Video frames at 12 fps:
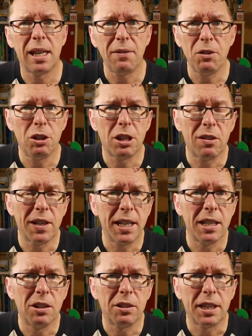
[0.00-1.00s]
if you go
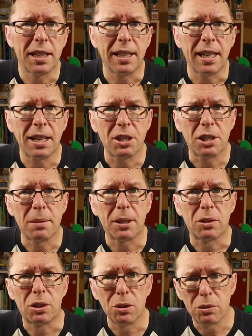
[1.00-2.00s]
ahead and look at the
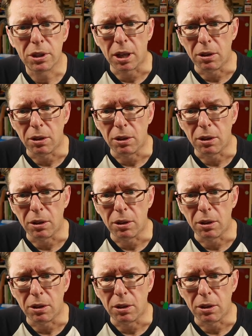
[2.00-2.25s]
HTML source